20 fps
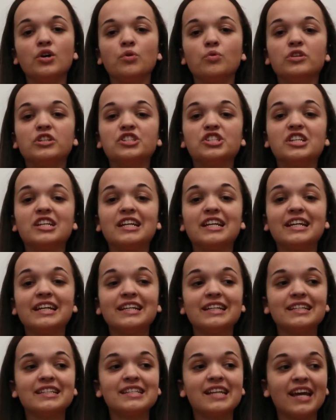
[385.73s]
which
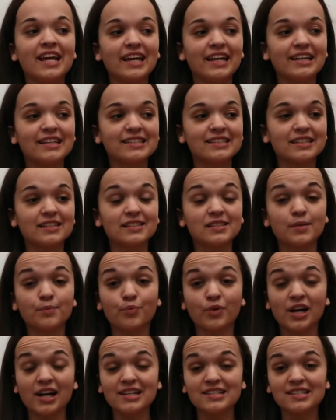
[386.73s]
it takes a
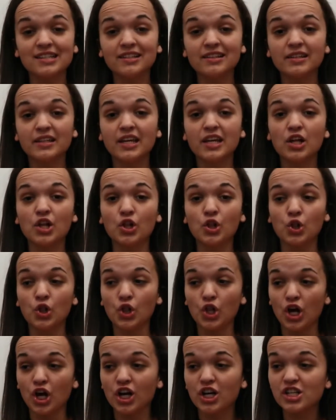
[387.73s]
surprisingly
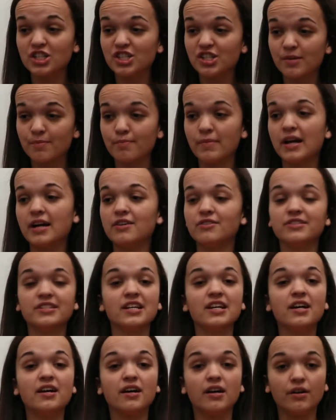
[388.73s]
large amount
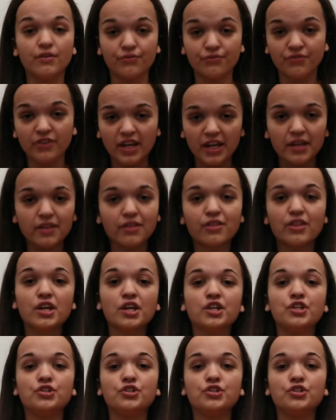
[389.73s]
of faith